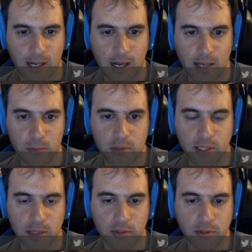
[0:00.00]
I will
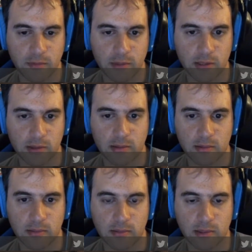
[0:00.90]
get rid of
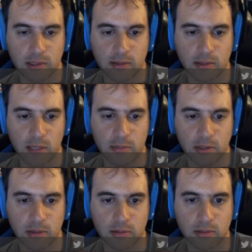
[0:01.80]
this knight
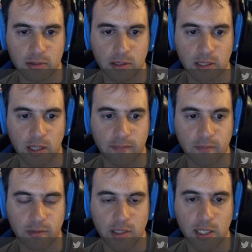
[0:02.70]
because it's a
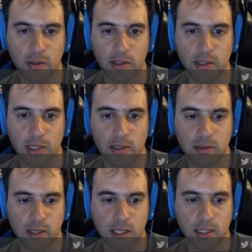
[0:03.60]
really annoying
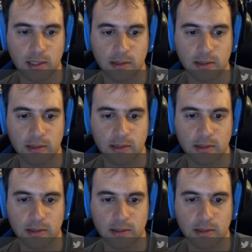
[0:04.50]
knight, and